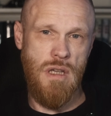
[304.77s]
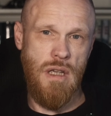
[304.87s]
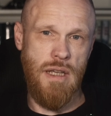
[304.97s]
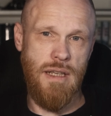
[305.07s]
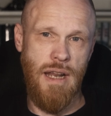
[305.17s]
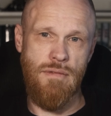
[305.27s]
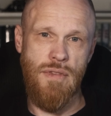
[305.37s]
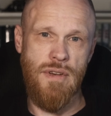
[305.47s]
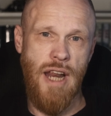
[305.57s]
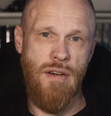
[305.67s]
Its length
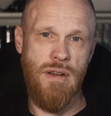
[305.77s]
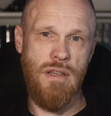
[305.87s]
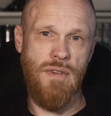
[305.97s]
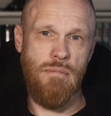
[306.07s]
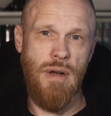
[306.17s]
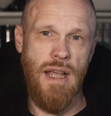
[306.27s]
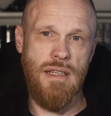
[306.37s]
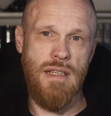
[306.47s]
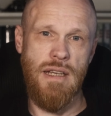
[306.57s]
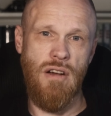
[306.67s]
and narrative
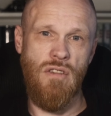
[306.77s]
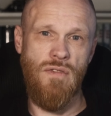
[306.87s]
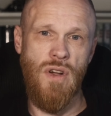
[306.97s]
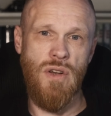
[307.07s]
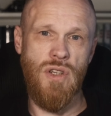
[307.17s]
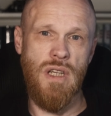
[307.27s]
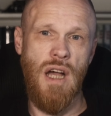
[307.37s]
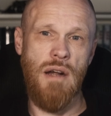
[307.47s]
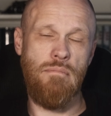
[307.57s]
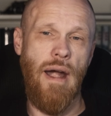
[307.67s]
complexity are virtually
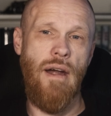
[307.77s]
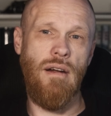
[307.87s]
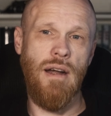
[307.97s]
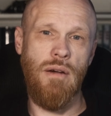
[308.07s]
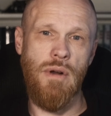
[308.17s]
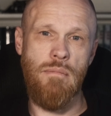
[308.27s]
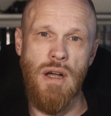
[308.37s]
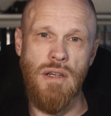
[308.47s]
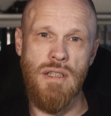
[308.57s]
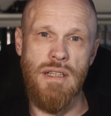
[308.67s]
unparalleled
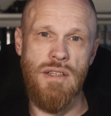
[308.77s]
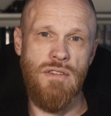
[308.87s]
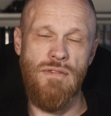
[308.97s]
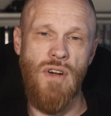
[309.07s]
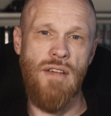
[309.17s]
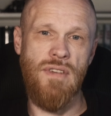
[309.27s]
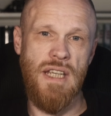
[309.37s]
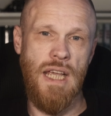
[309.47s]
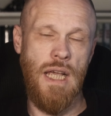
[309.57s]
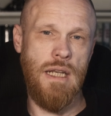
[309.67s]
amongst its surviving
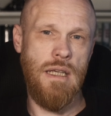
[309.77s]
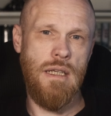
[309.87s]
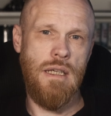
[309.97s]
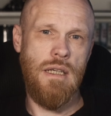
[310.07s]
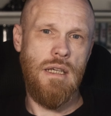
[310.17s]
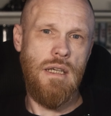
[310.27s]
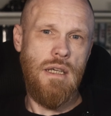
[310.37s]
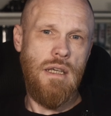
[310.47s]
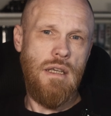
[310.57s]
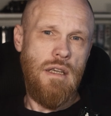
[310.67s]
kin.
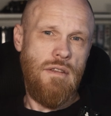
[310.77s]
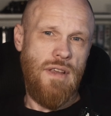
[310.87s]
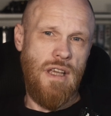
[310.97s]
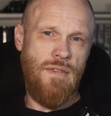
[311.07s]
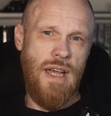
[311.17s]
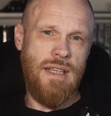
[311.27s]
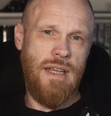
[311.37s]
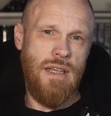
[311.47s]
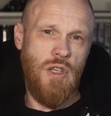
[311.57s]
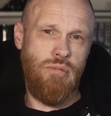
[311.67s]
Think of it as
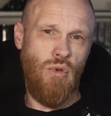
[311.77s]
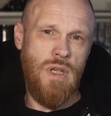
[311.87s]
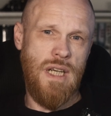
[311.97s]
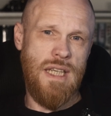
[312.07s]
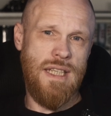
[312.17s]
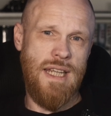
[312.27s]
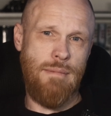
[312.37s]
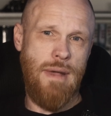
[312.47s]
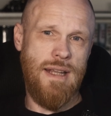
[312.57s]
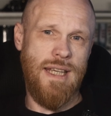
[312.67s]
a sprawling
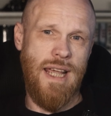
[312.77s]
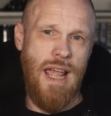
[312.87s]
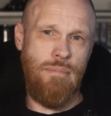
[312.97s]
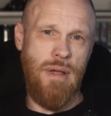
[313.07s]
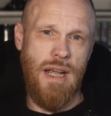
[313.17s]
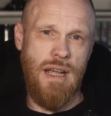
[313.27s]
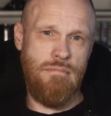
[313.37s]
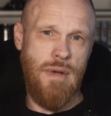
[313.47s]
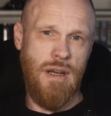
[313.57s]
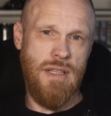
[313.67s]
cinematic epic
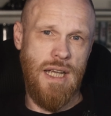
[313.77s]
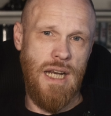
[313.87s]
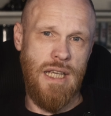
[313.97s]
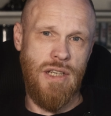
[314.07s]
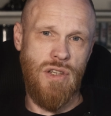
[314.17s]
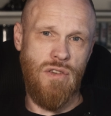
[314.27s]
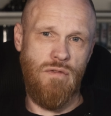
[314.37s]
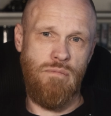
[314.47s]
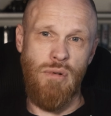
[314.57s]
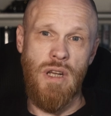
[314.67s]
amongst a collection
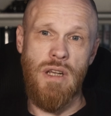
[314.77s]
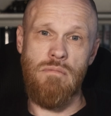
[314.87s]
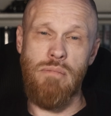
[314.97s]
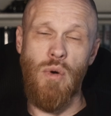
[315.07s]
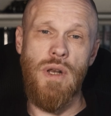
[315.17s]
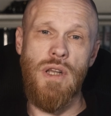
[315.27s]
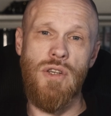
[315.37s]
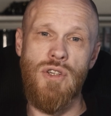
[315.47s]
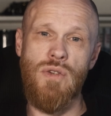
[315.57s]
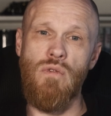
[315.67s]
of brilliant,
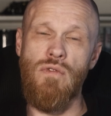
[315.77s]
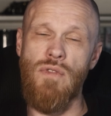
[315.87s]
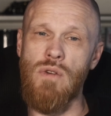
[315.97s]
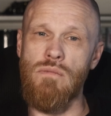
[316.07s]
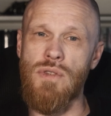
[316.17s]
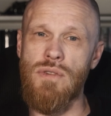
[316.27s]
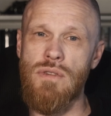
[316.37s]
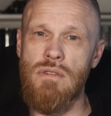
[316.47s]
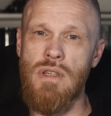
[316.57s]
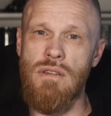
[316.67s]
poignant short films.
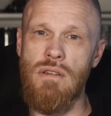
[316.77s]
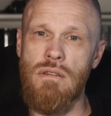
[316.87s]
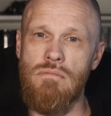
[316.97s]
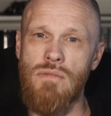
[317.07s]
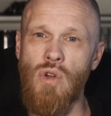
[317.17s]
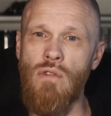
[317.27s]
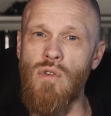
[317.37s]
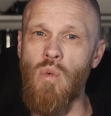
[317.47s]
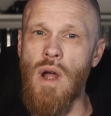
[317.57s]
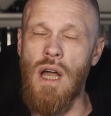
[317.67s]
It's a
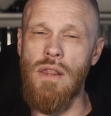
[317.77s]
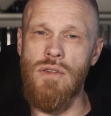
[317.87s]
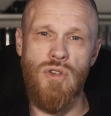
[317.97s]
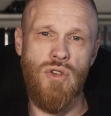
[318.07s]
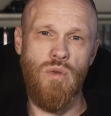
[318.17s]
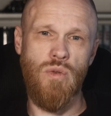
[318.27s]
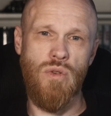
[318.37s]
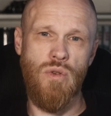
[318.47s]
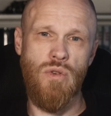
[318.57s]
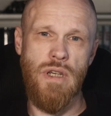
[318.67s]
novel where others are short
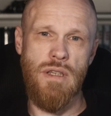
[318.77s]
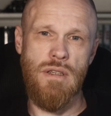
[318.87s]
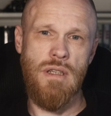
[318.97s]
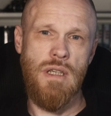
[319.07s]
stories.